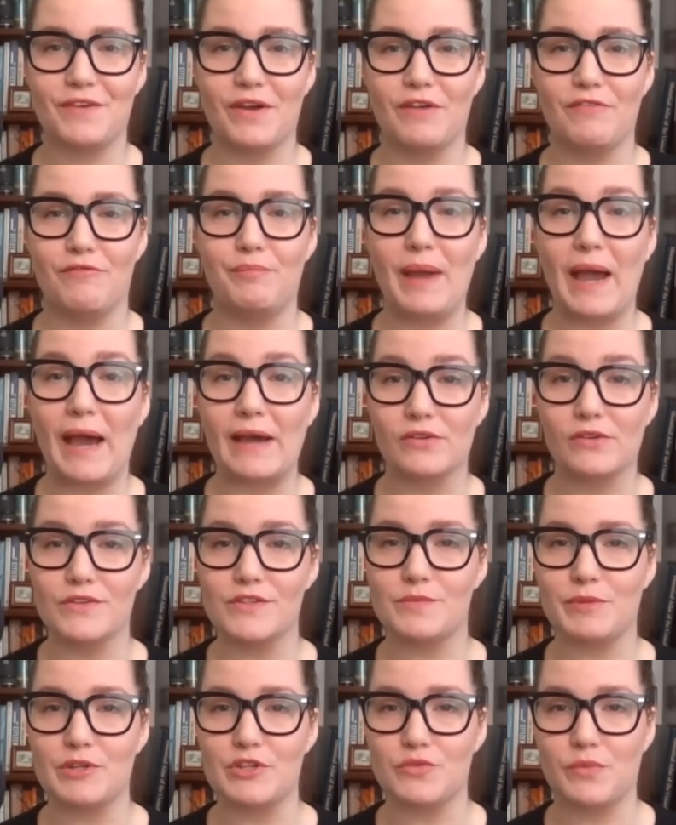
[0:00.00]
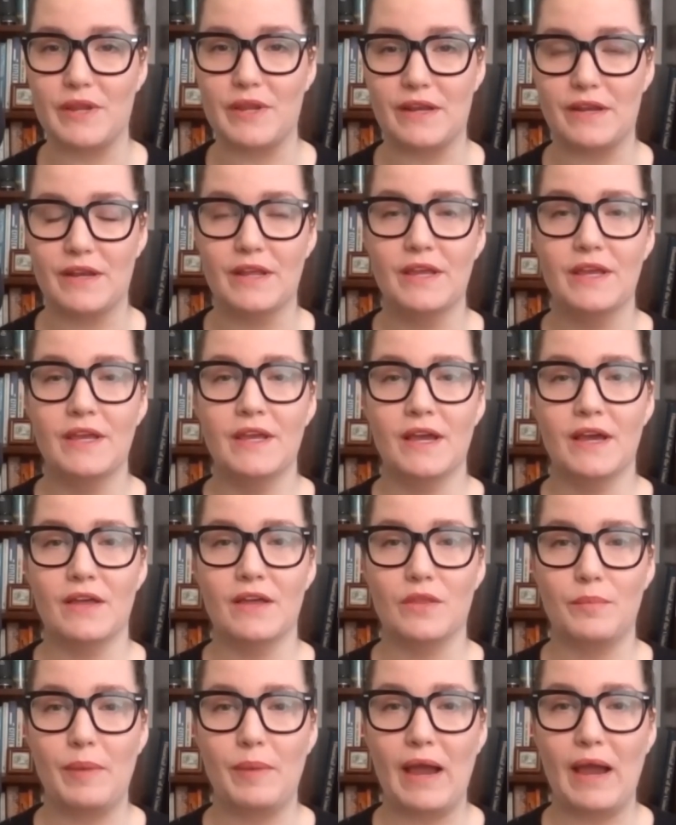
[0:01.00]
of battles between
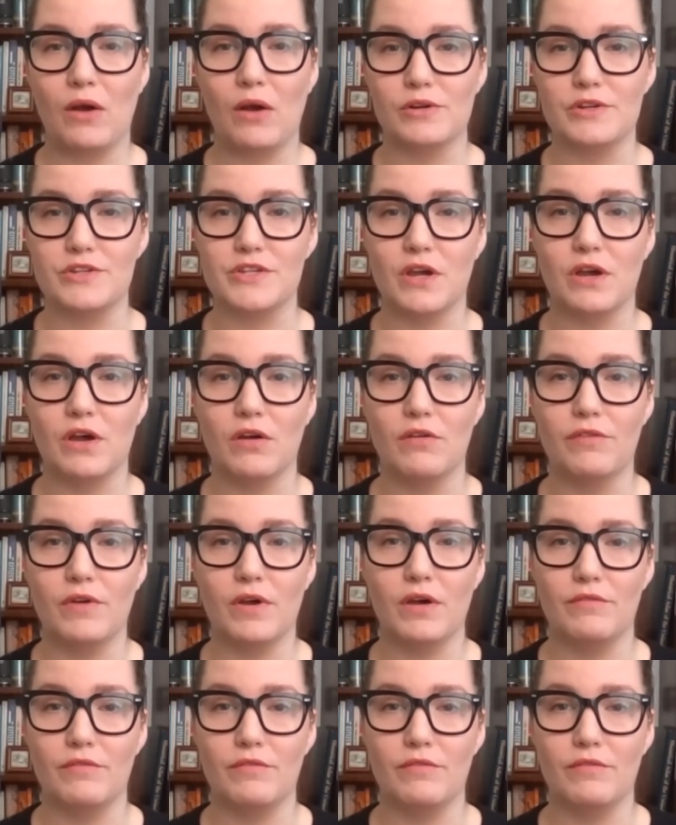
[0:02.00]
the powers of